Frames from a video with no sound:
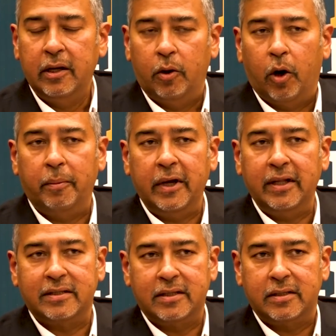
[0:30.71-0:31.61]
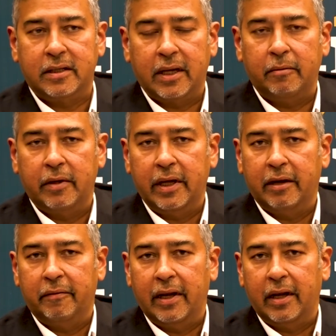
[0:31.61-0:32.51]
Normally, this is the time of the
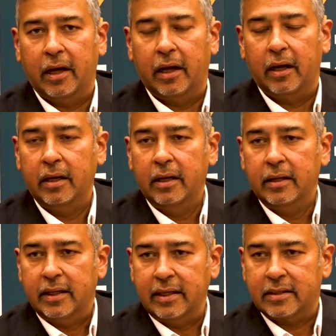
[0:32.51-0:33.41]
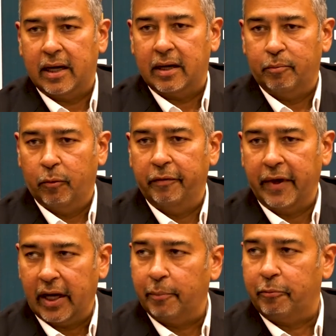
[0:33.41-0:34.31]
year when uh, things start
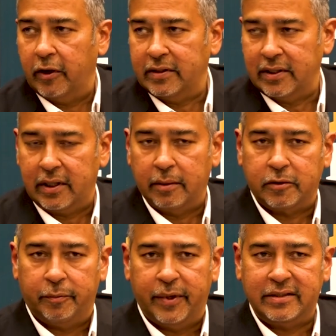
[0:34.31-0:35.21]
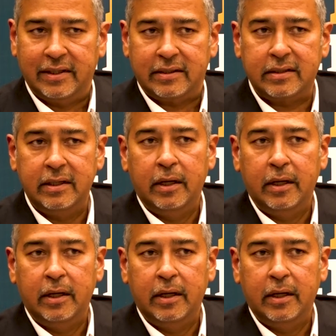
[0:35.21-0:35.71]
moving upwards in terms of business.